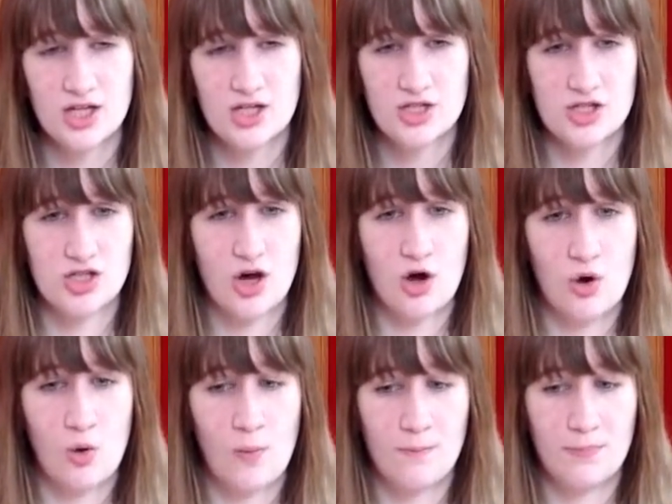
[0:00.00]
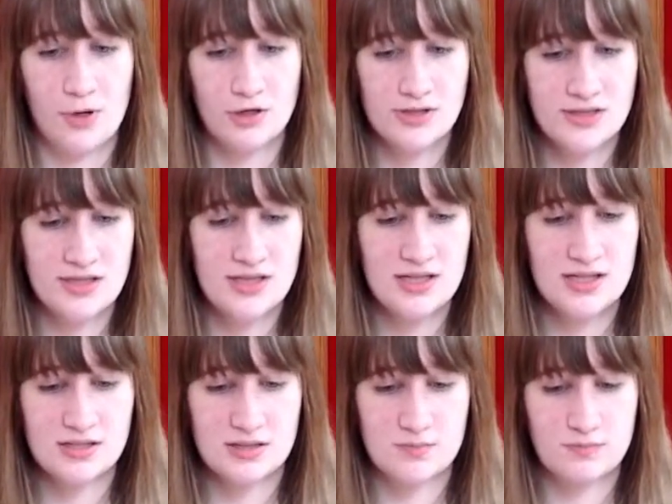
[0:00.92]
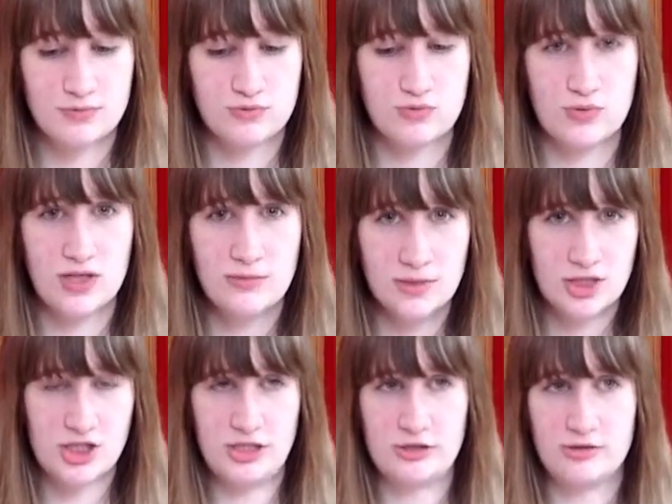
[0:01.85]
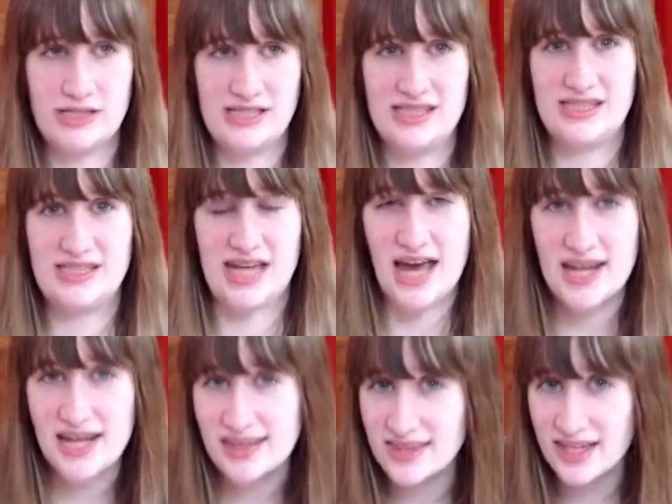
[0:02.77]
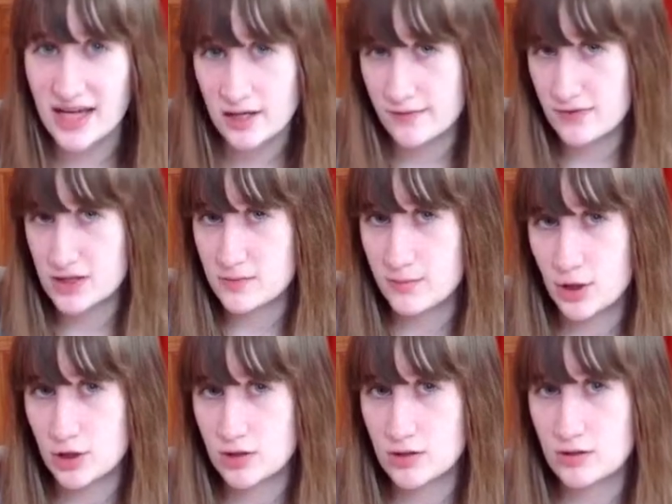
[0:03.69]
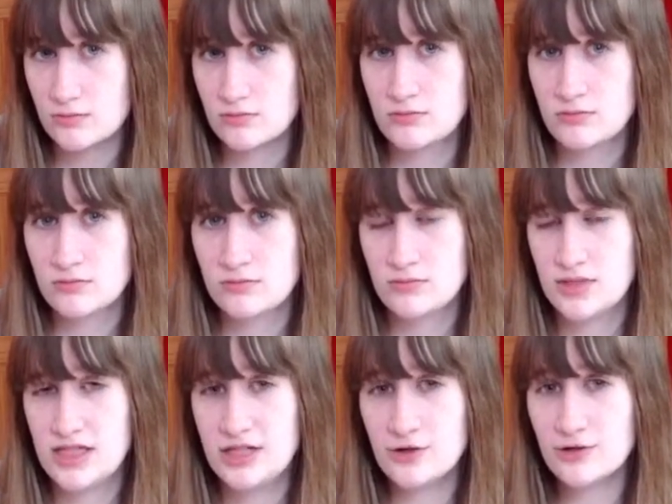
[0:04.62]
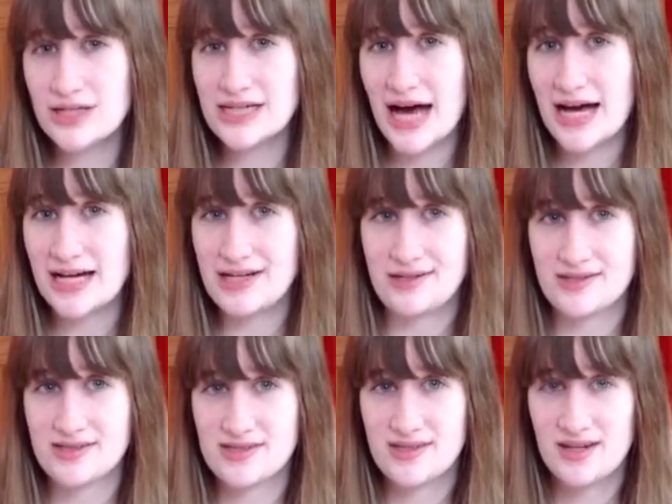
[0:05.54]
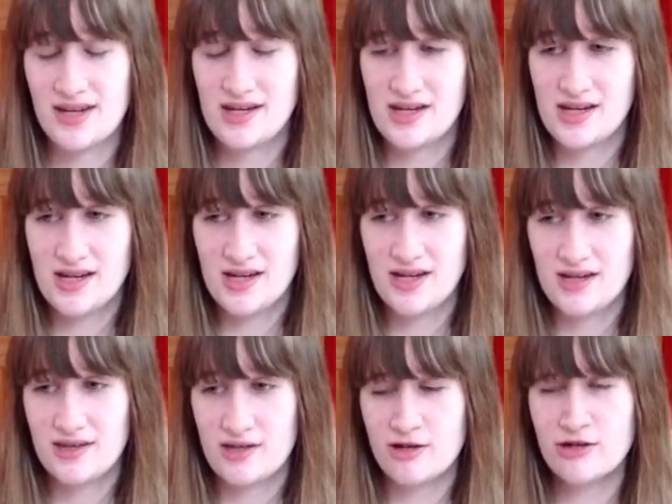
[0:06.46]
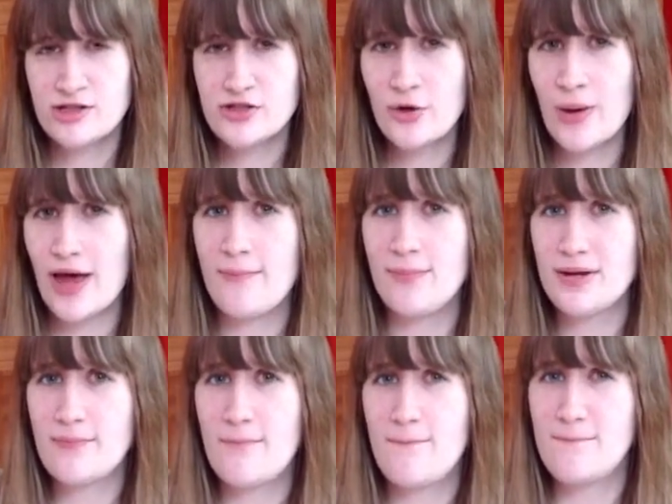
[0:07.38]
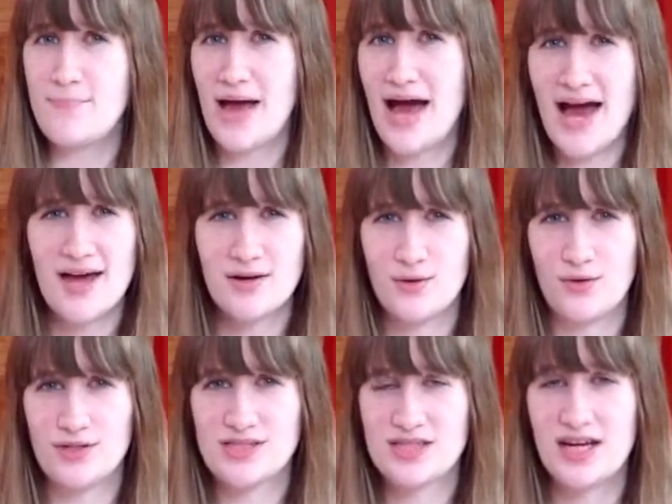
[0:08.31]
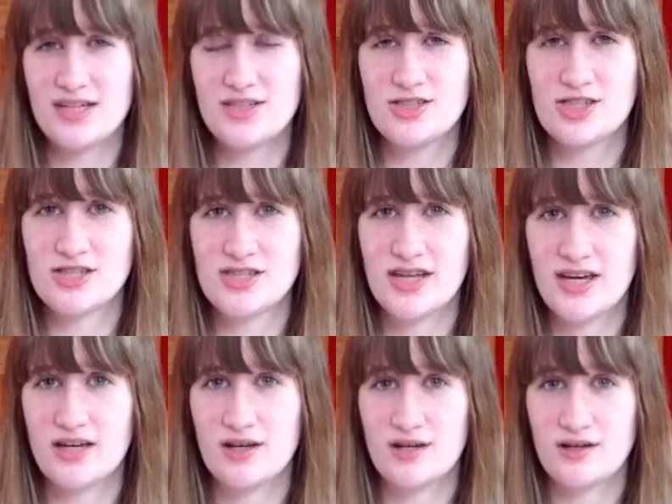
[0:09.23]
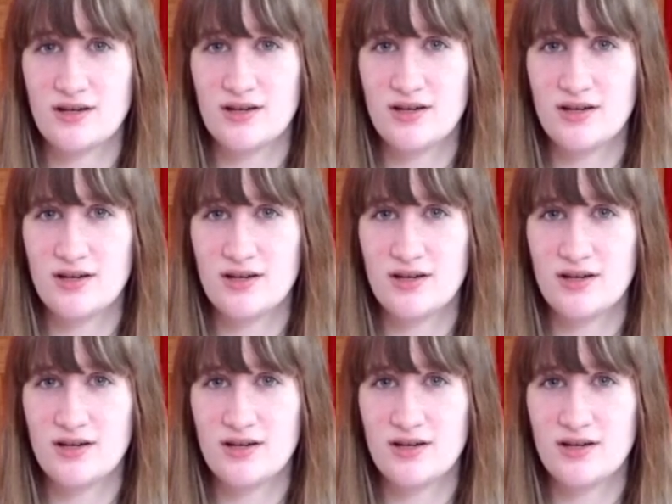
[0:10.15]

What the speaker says: So, Percy is pretty much nearly dead at the end of this book. He nearly dies. There is no epic battle. It's kind of just like...